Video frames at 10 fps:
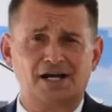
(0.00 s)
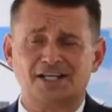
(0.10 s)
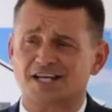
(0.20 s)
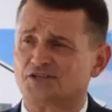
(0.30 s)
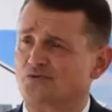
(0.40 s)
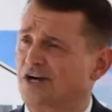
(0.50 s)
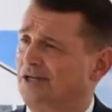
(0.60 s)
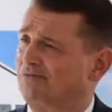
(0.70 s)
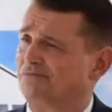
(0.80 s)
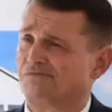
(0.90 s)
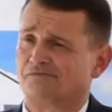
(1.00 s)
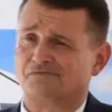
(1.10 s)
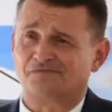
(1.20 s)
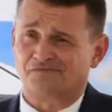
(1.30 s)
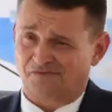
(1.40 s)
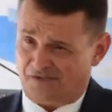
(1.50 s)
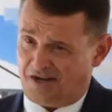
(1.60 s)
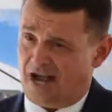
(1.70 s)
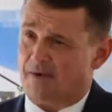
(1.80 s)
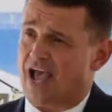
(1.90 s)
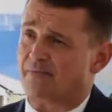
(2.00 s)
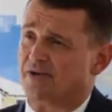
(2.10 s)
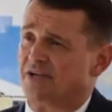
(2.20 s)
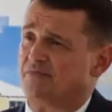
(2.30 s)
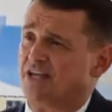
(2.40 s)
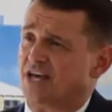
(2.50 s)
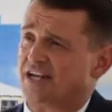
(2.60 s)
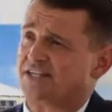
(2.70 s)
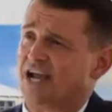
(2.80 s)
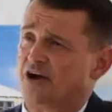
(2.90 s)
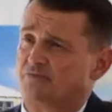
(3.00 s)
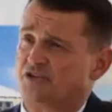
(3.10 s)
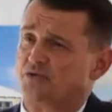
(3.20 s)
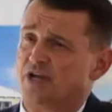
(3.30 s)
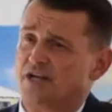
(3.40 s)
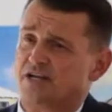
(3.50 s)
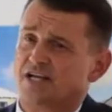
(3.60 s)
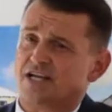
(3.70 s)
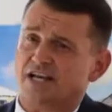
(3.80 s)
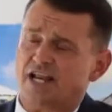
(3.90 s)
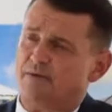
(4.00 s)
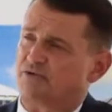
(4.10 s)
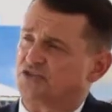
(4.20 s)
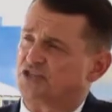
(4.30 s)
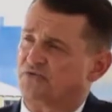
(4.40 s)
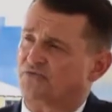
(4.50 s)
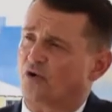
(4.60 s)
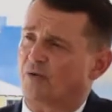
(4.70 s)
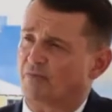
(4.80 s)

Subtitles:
Guess what? I'm happy to be that town between Naples and Fort